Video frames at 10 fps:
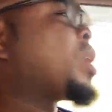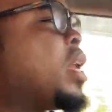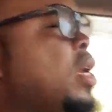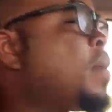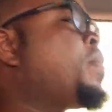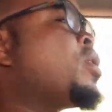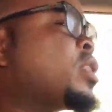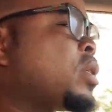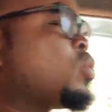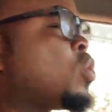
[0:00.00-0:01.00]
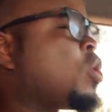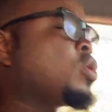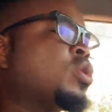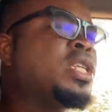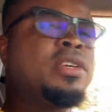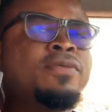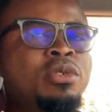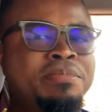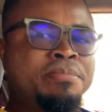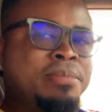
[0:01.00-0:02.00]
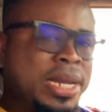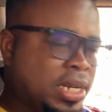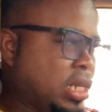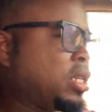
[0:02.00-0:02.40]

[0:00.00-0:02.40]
Another person will also give you money.